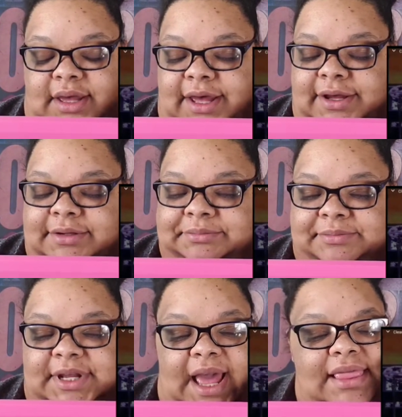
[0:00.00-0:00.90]

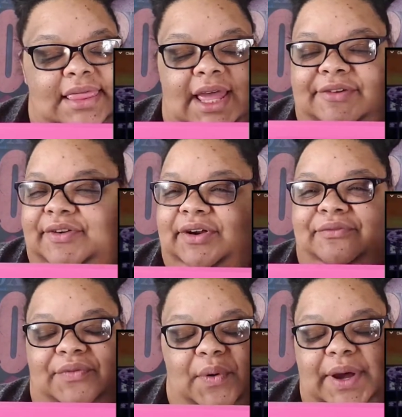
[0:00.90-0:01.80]
Um, I love her
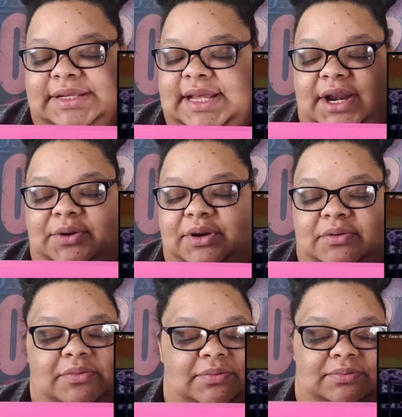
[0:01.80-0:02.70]
voice. I don't
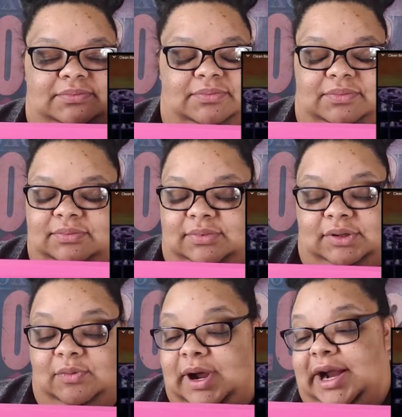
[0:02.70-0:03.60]
know
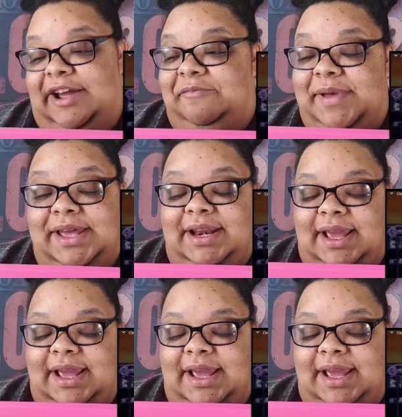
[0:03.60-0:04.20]
where I've been.